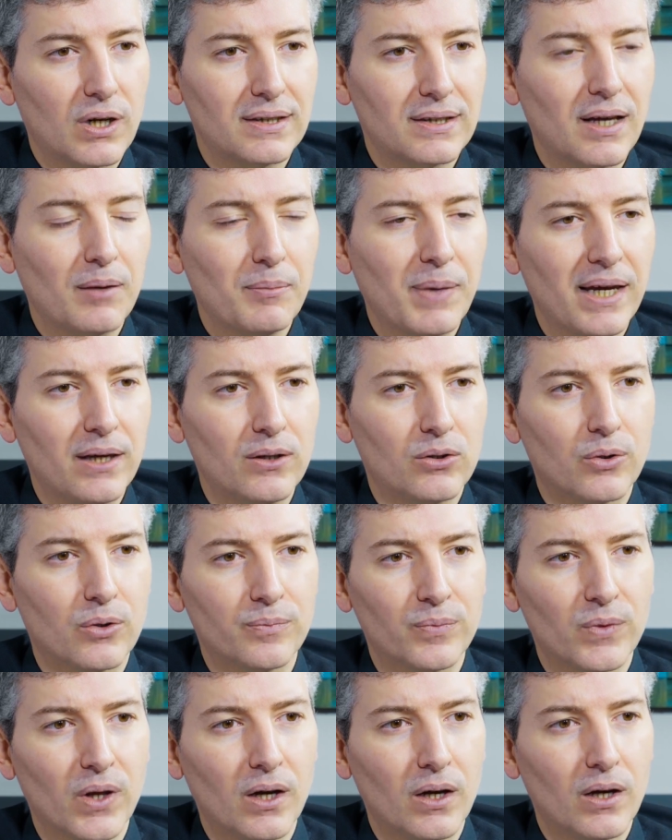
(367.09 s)
and was
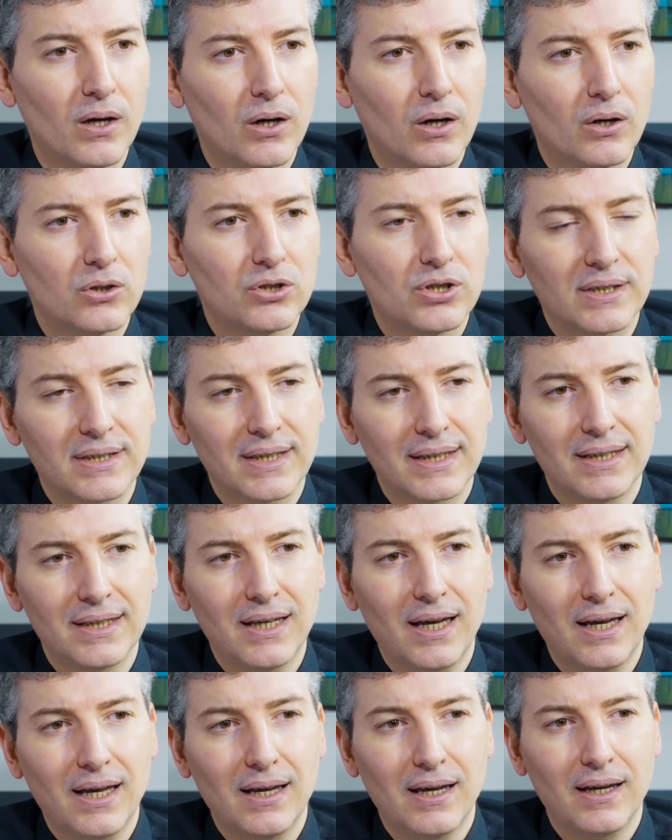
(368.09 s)
still
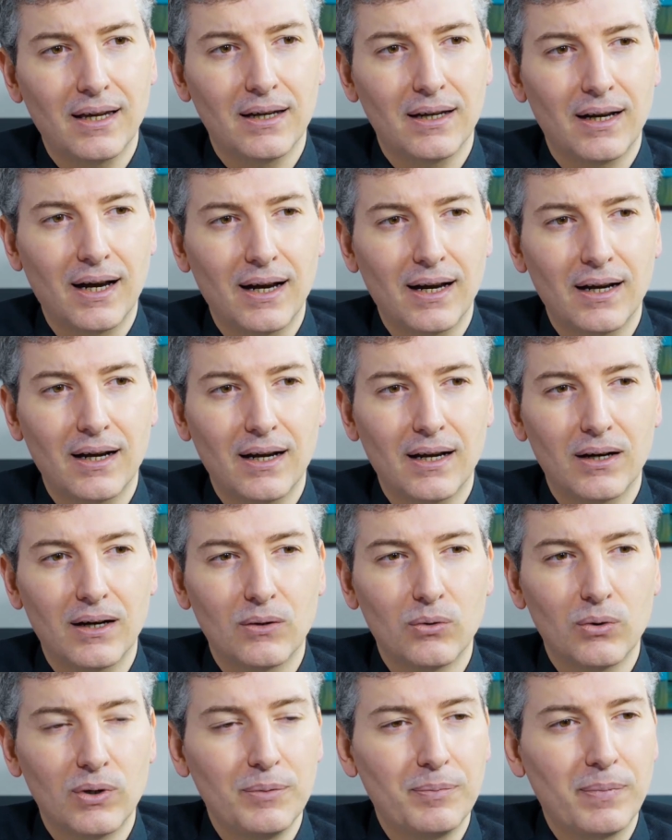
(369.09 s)
seeking
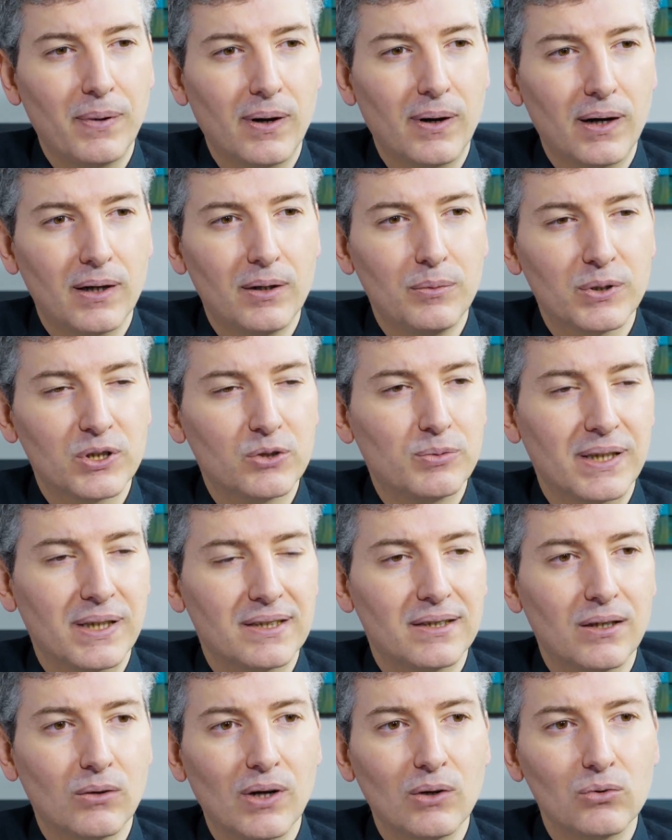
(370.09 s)
a
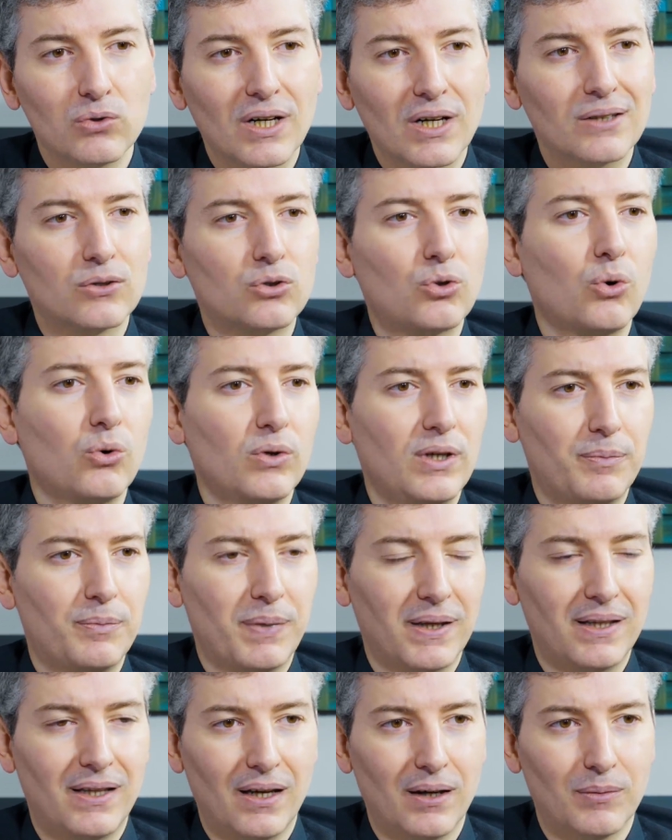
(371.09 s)
treatment.
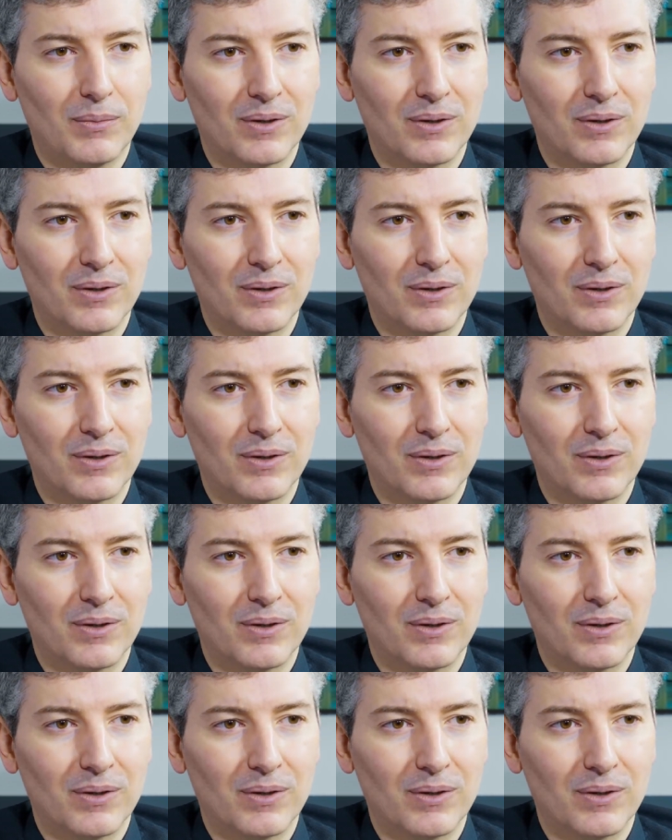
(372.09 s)
In other